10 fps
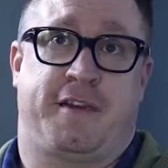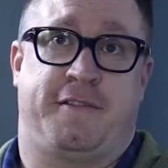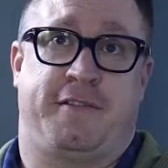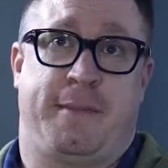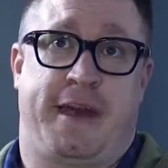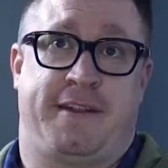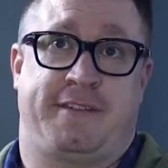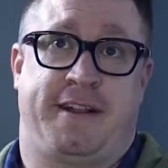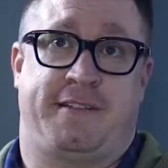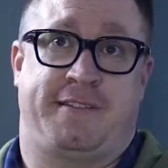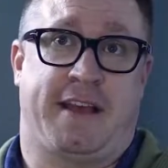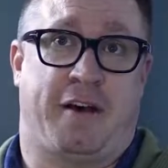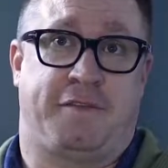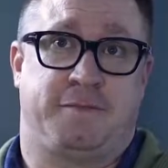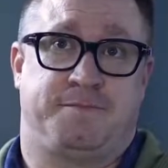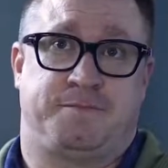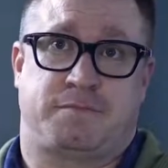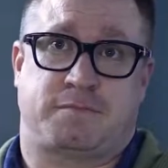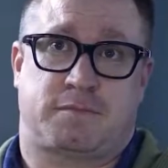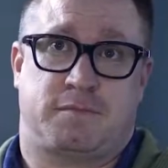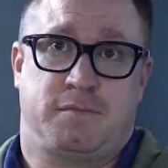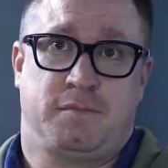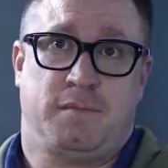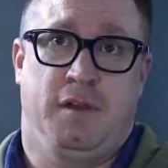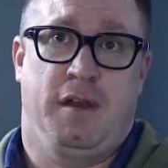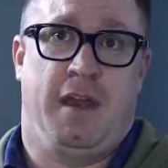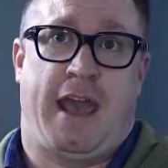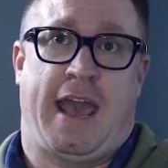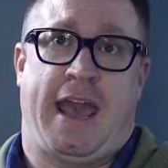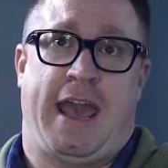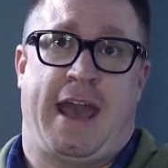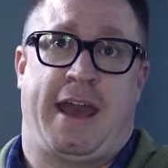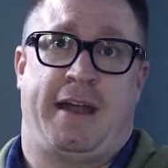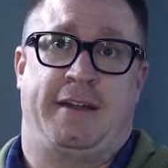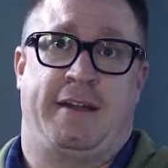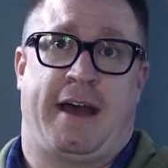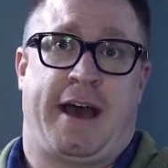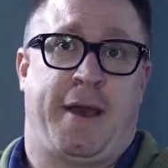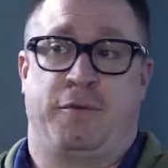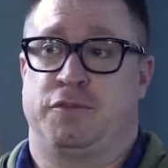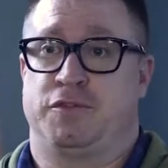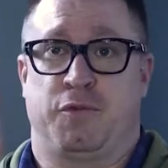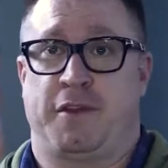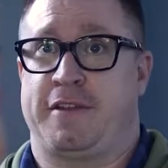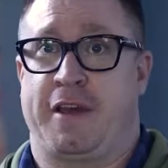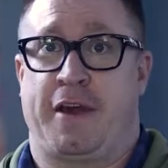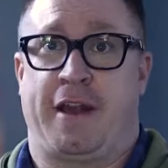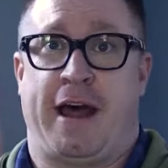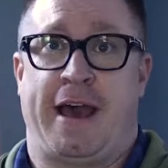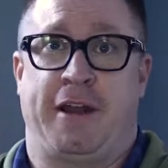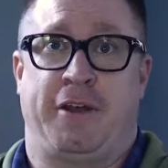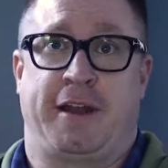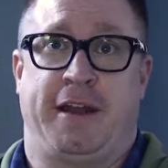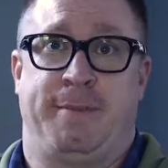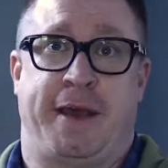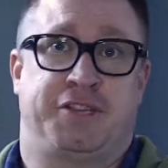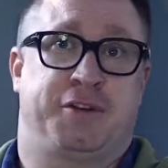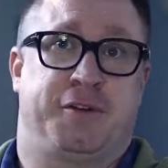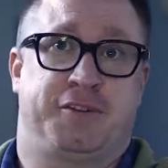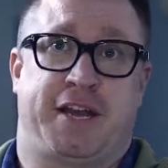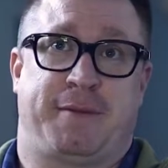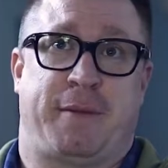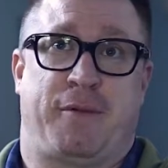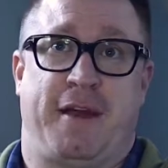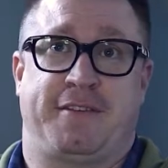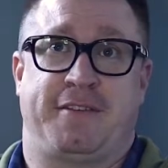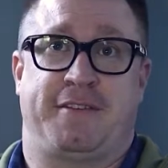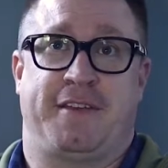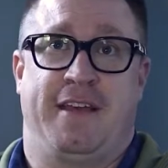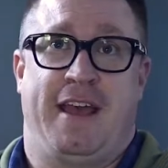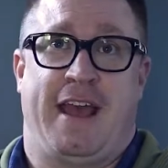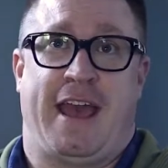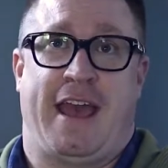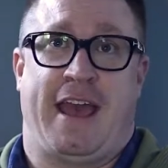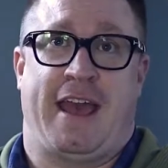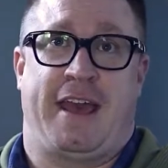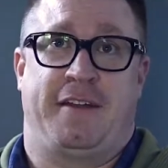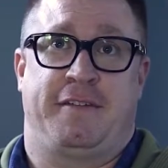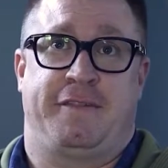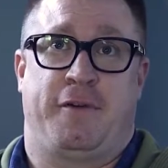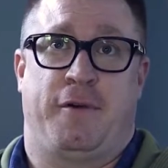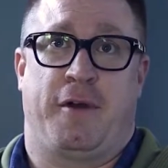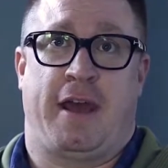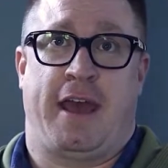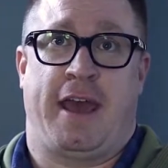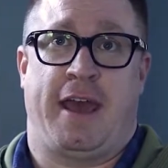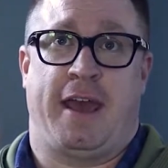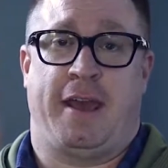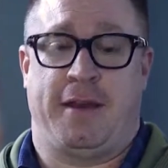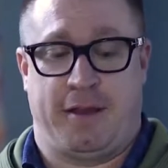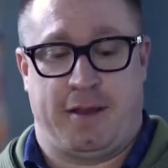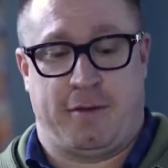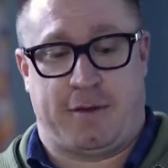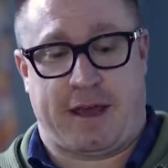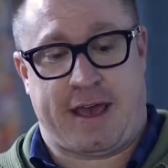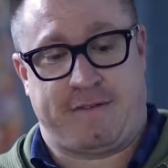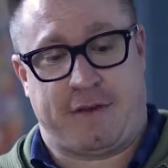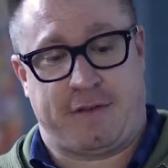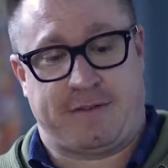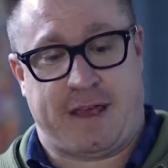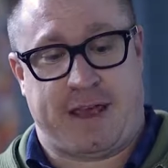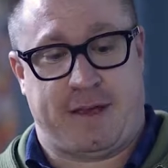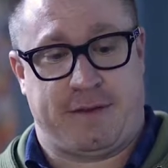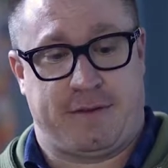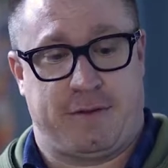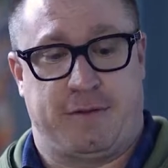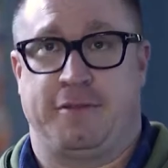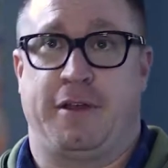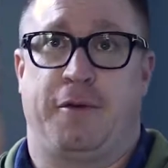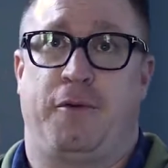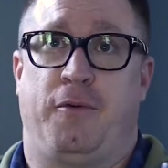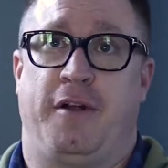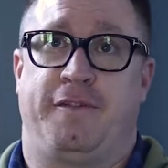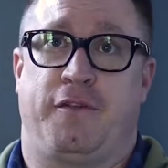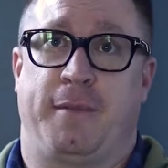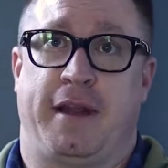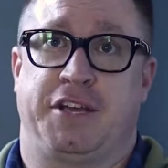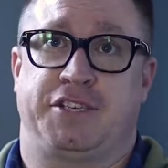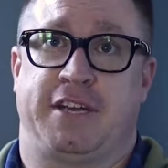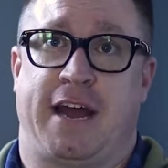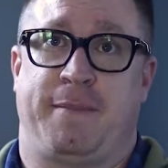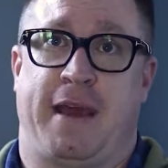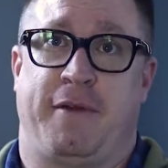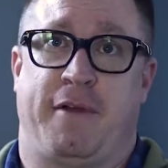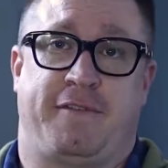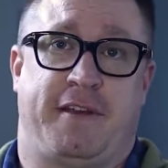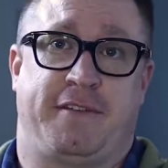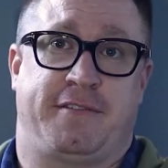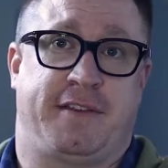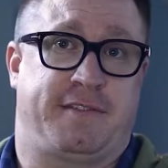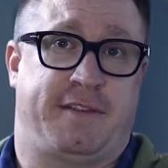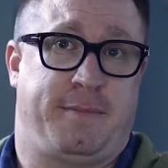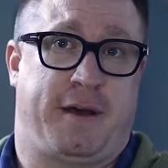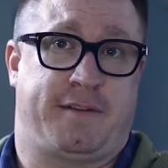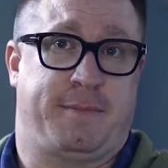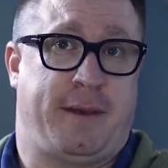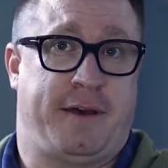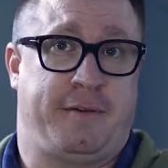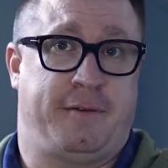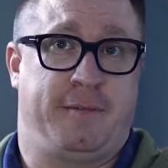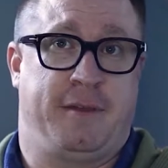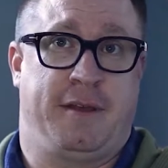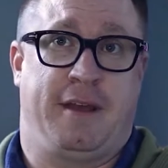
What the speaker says: of the medicine itself. And I was recently online looking to make sure, check my prices, and what I have here is a 0-1 formulation, I'd pay roughly $60 a bottle,